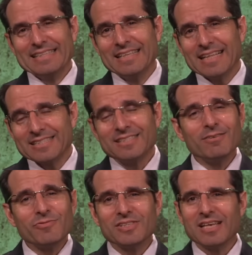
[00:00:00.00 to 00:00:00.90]
The
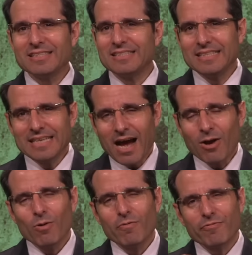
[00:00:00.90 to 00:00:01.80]
Netziv says
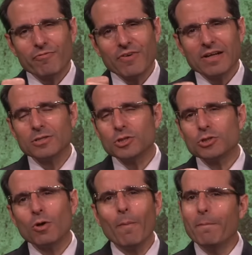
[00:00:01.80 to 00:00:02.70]
Yaakov felt
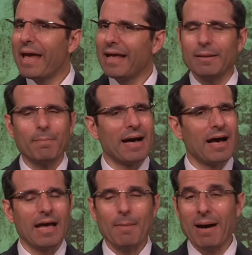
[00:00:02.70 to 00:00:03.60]
so bad
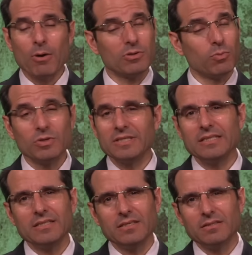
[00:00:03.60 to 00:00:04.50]
about what
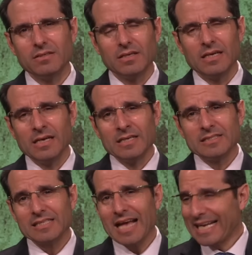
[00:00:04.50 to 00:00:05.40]
he did. He
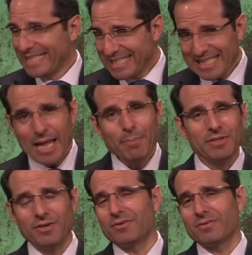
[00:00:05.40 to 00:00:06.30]
says, I
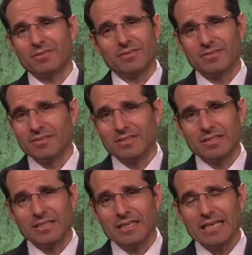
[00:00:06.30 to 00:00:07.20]
slept here
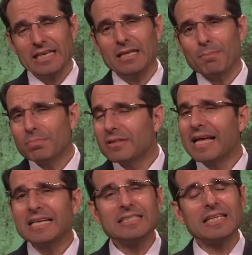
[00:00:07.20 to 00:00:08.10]
in a
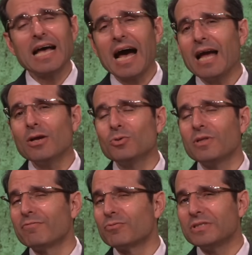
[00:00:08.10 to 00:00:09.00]
place that I could
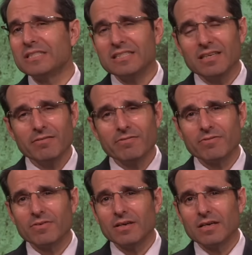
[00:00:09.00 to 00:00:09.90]
have received
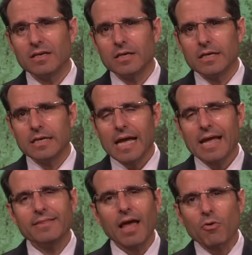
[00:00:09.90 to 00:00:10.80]

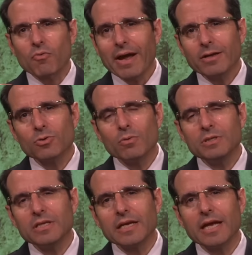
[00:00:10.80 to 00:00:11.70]
a direct
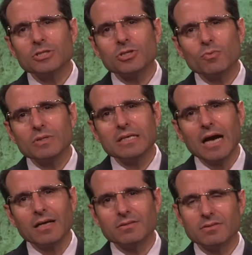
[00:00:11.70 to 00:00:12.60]
communication with
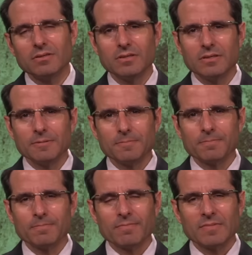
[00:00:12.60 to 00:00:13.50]
God.
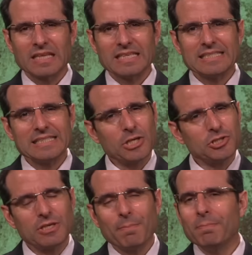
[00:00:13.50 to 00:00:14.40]

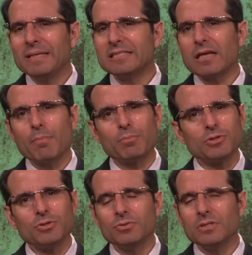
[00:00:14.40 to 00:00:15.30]
Such a missed
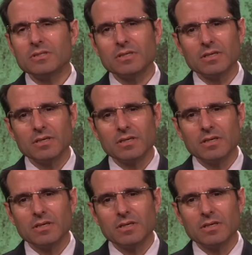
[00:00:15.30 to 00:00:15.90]
opportunity.